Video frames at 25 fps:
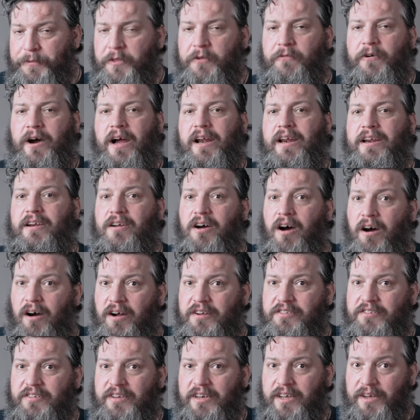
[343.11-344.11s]
while in
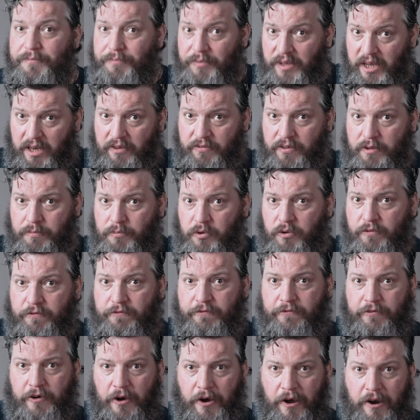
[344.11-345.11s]
Arcine it will move
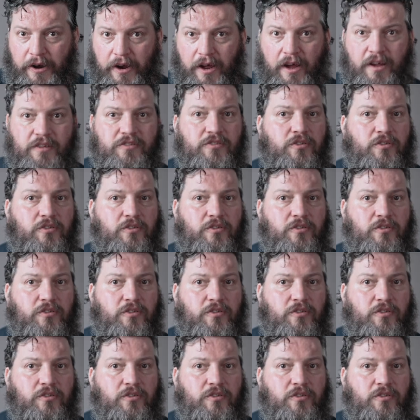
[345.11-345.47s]
further.